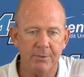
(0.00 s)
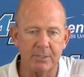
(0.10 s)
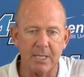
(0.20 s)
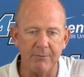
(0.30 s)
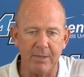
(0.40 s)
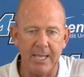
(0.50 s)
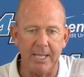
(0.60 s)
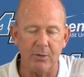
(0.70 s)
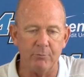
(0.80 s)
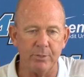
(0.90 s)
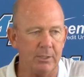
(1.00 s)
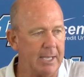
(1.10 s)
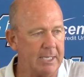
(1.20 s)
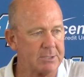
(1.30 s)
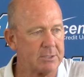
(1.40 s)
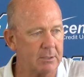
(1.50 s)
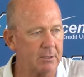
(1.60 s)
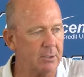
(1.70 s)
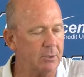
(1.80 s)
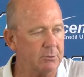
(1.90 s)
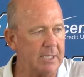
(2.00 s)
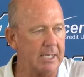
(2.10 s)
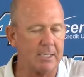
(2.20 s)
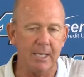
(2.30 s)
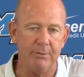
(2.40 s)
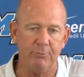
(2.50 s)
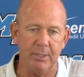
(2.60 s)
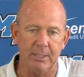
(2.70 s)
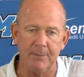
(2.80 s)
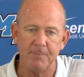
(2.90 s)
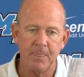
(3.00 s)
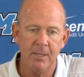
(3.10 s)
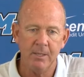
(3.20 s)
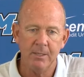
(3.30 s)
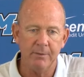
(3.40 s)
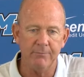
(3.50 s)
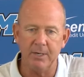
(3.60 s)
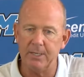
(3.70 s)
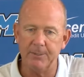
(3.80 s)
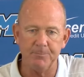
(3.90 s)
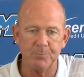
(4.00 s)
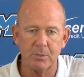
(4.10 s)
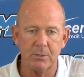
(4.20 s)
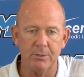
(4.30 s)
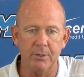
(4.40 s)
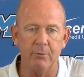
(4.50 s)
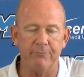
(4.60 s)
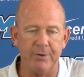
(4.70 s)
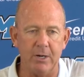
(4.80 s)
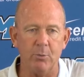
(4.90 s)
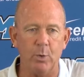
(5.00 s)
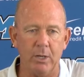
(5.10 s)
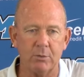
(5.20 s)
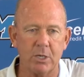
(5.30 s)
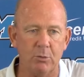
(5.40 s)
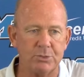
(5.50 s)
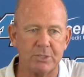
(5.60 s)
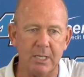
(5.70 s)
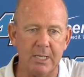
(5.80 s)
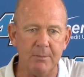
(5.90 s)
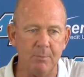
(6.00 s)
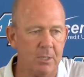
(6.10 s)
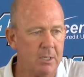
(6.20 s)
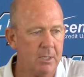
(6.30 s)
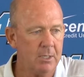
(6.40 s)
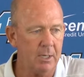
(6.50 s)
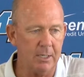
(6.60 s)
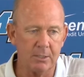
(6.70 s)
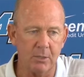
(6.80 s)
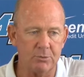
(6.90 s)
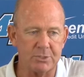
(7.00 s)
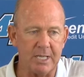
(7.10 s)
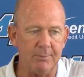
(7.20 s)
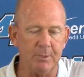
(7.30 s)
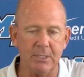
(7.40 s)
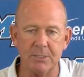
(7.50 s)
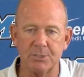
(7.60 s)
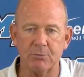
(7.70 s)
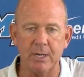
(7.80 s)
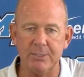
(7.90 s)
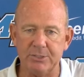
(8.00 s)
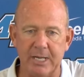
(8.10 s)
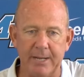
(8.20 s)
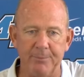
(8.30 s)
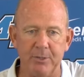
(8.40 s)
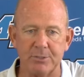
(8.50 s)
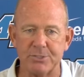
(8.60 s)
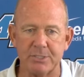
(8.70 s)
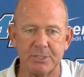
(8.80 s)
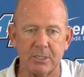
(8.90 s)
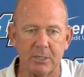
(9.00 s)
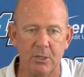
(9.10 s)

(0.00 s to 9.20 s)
that they've had over the last you know decade. Really, um, they're a very well coached team. Uh, coach Saban does a great job. Their assistant